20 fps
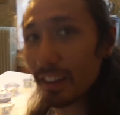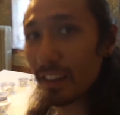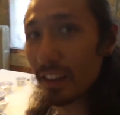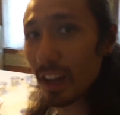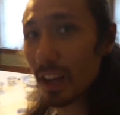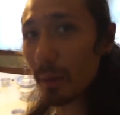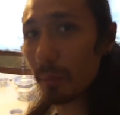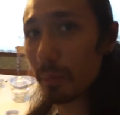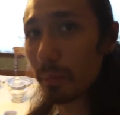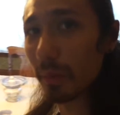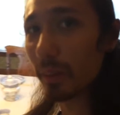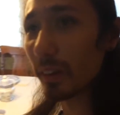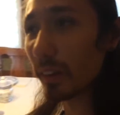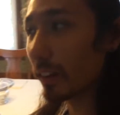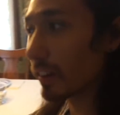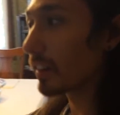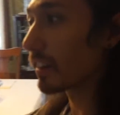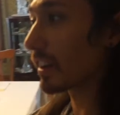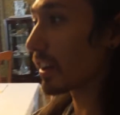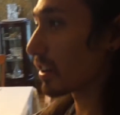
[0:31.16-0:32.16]
type
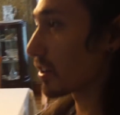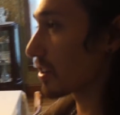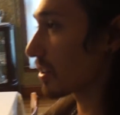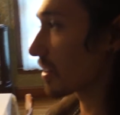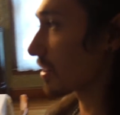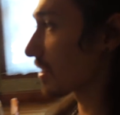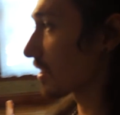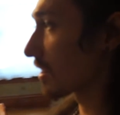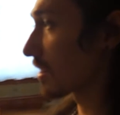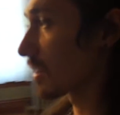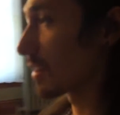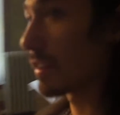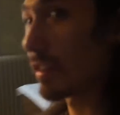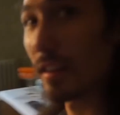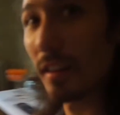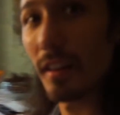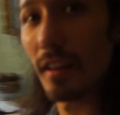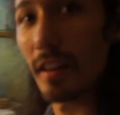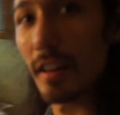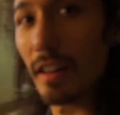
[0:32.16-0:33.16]
dishes,
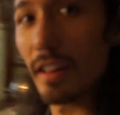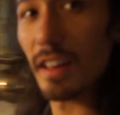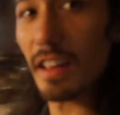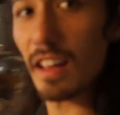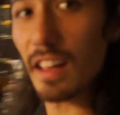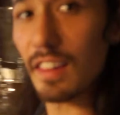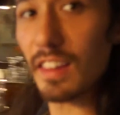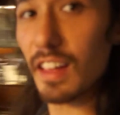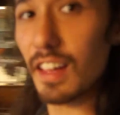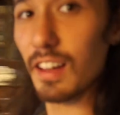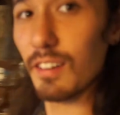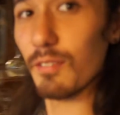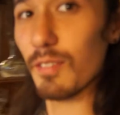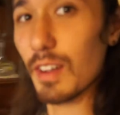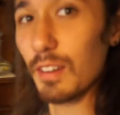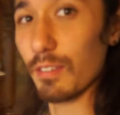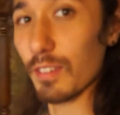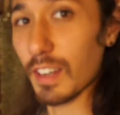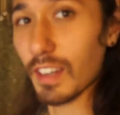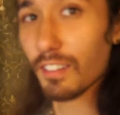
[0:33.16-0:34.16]
and then
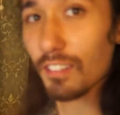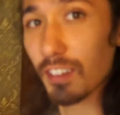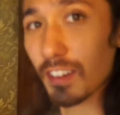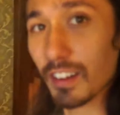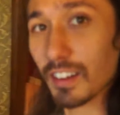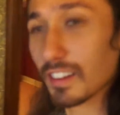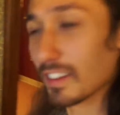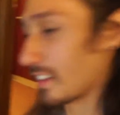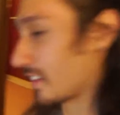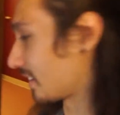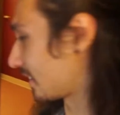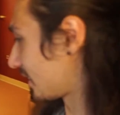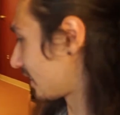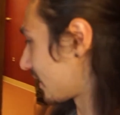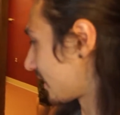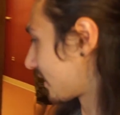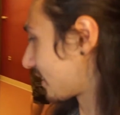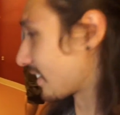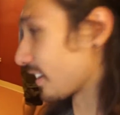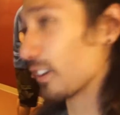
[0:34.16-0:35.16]
my favorite,
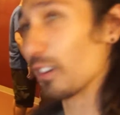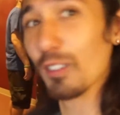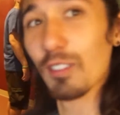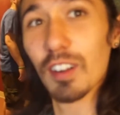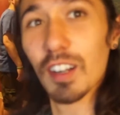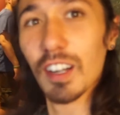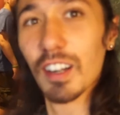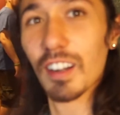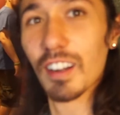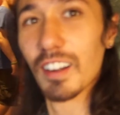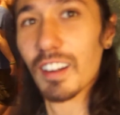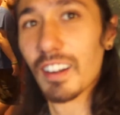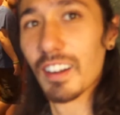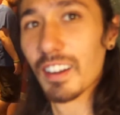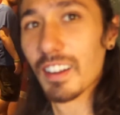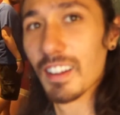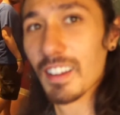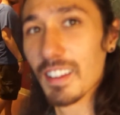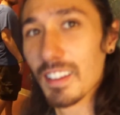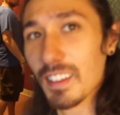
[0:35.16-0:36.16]
silver.
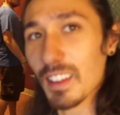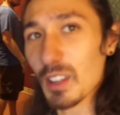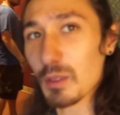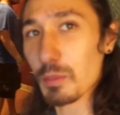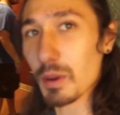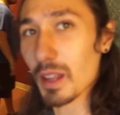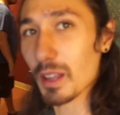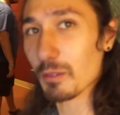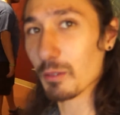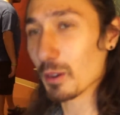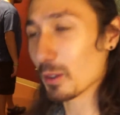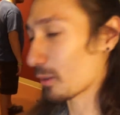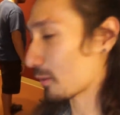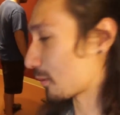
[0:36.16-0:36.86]
That's probably worth